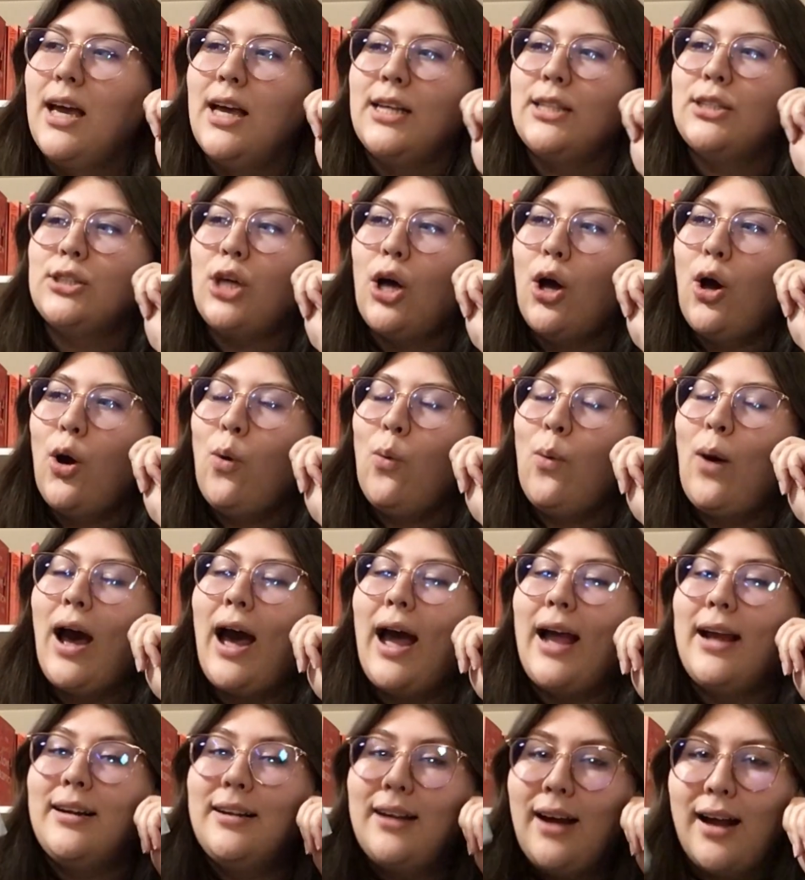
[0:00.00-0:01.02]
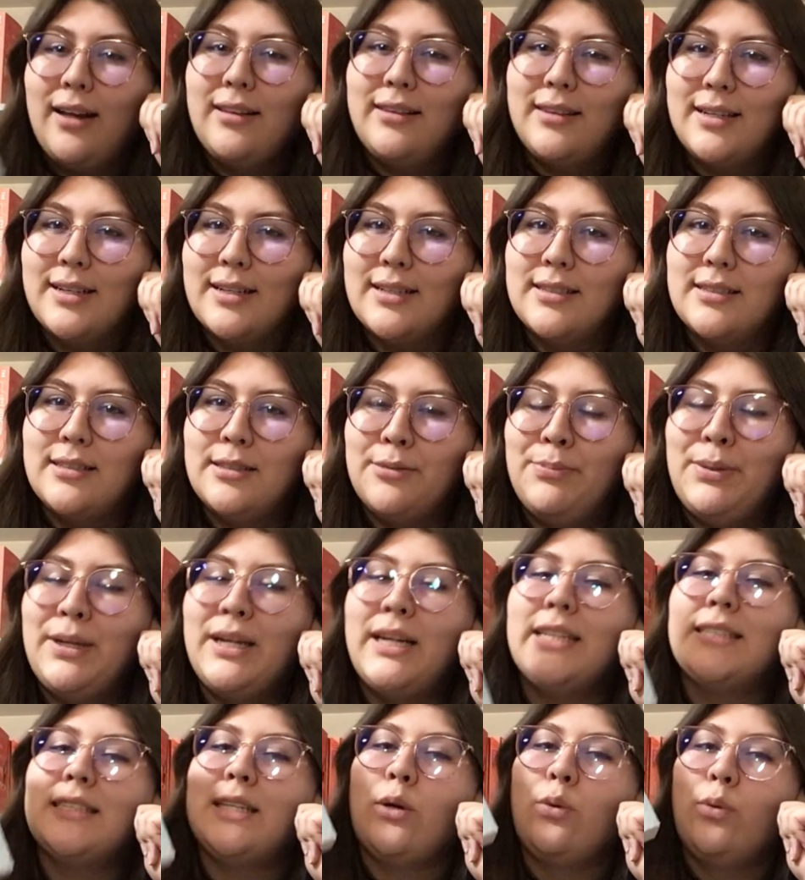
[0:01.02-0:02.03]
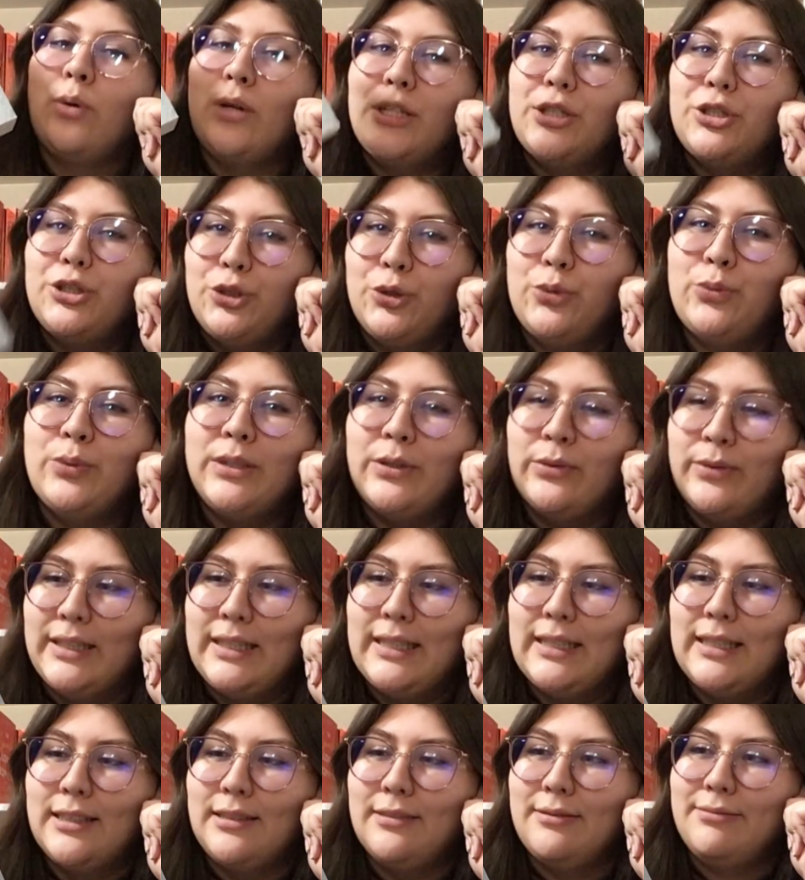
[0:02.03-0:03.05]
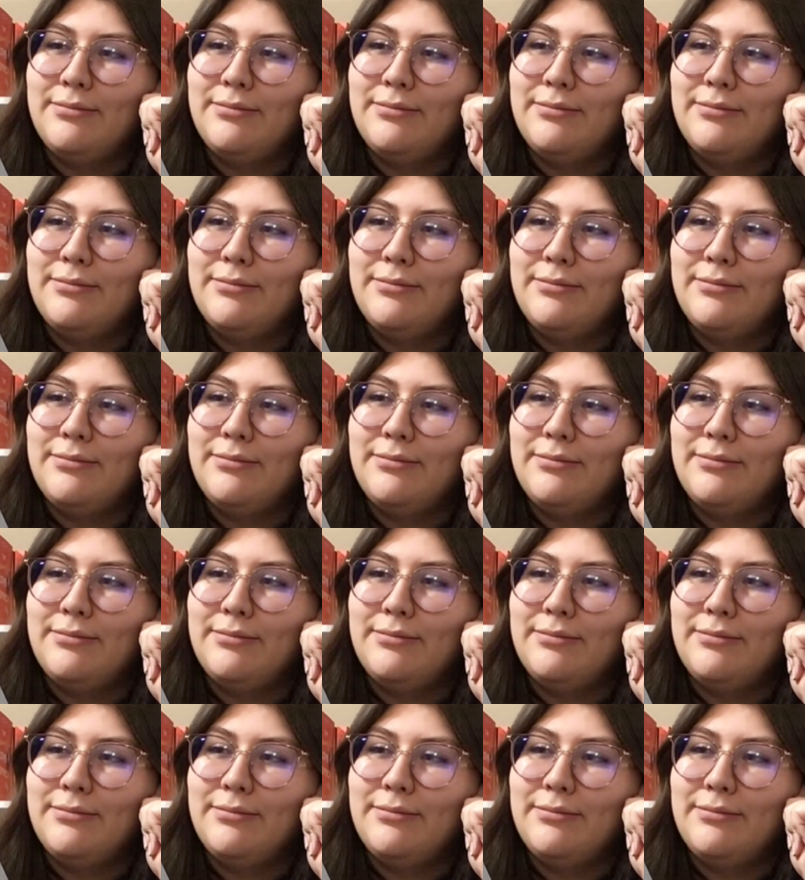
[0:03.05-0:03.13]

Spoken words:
So I got this because I wanted to reread it.